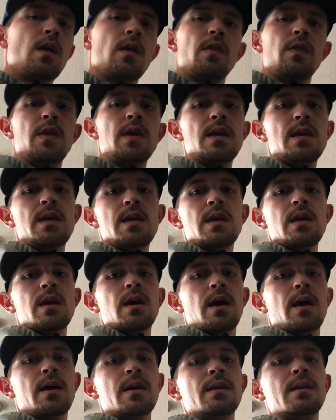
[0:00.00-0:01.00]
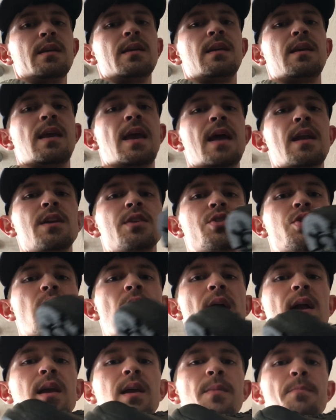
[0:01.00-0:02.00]
the
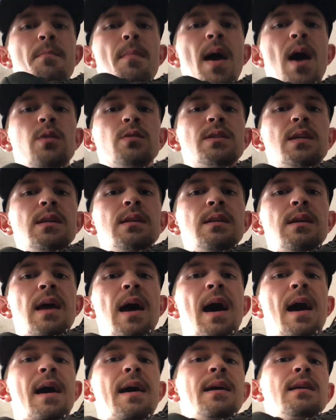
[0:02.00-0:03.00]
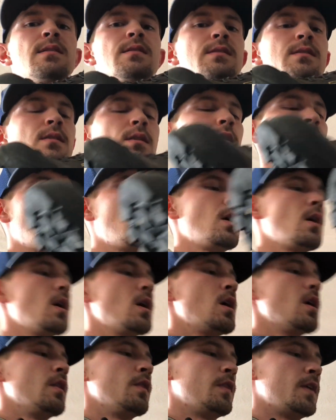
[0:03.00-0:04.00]
Kenetrek Mountain Guides.
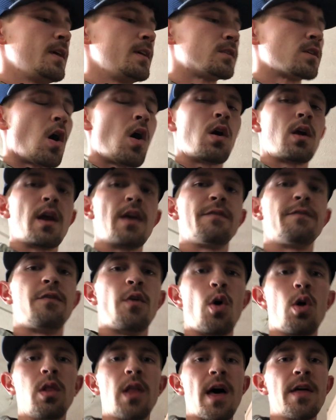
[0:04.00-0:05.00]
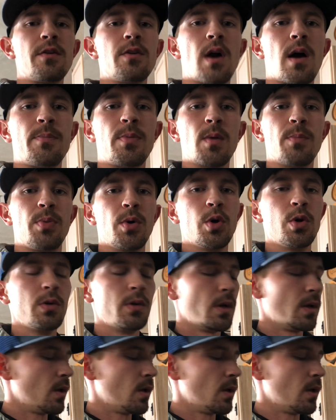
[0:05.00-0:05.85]
These are a full leather upper boot.